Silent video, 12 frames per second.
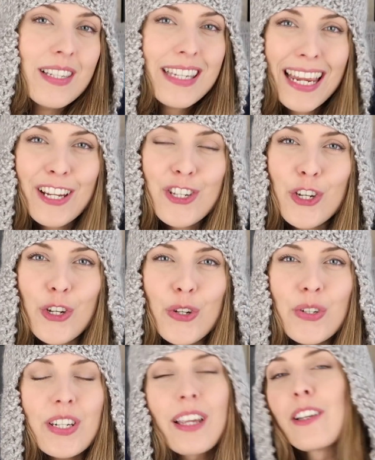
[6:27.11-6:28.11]
Stay
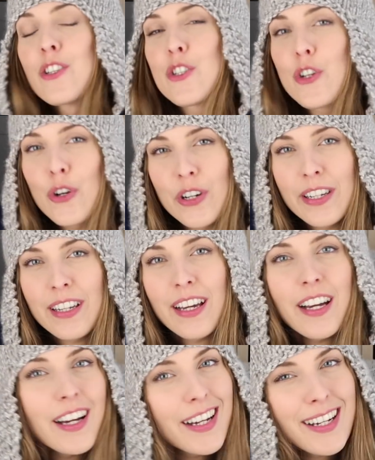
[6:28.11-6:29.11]
tuned, join
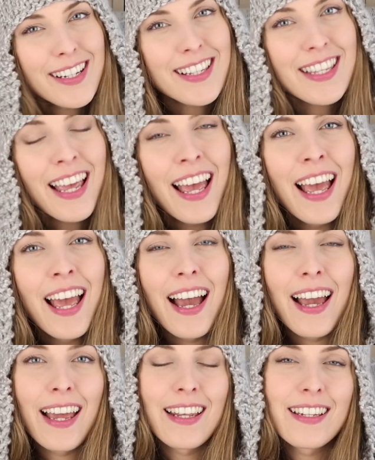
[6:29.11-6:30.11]
us,
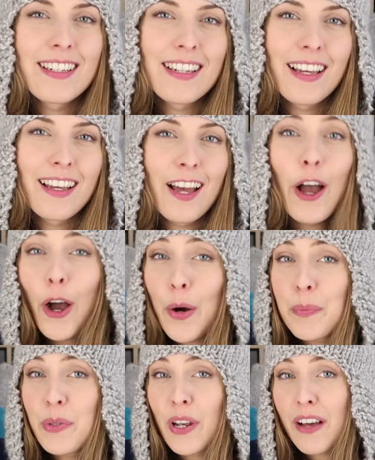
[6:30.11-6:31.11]
and I
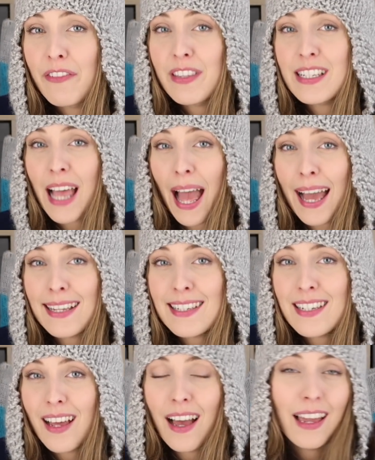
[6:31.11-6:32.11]
hope you love this hat.
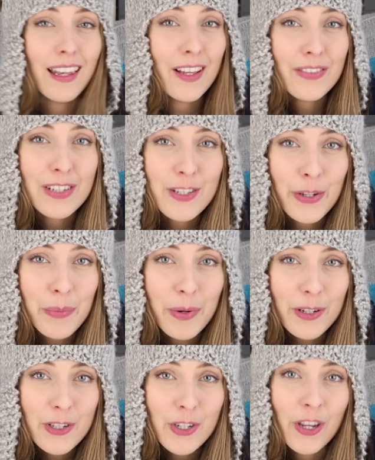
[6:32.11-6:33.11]
I love it so
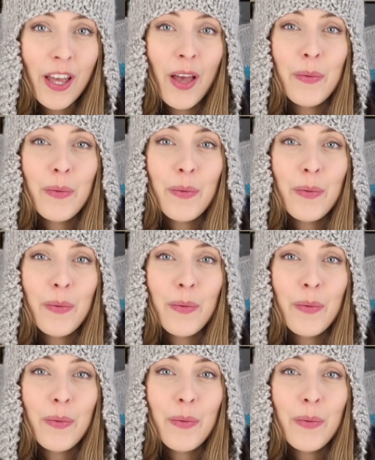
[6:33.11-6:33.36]
much.